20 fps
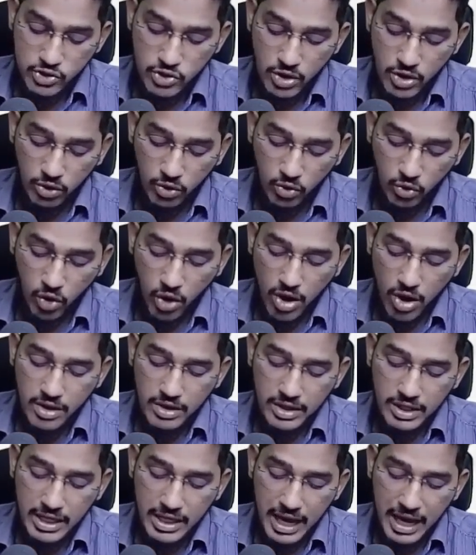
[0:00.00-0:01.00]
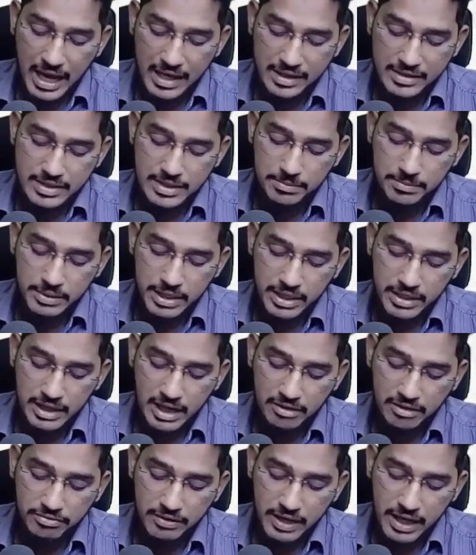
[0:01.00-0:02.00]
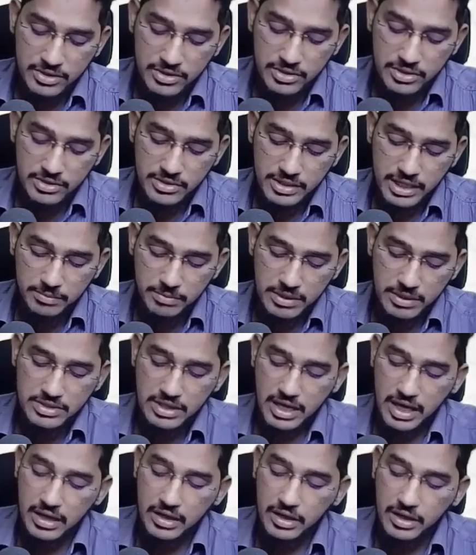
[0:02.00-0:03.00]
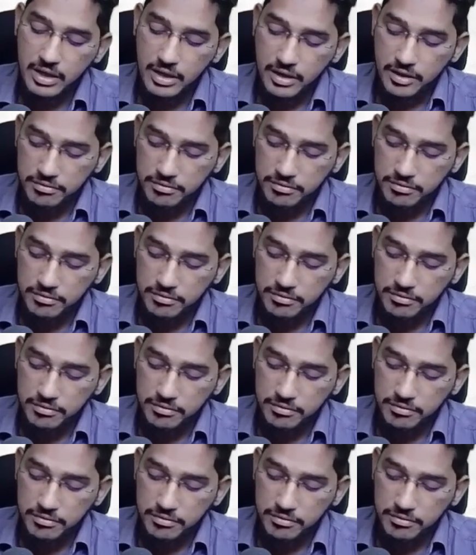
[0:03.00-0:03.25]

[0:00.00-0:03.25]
You are wrongly accepting that financial statements are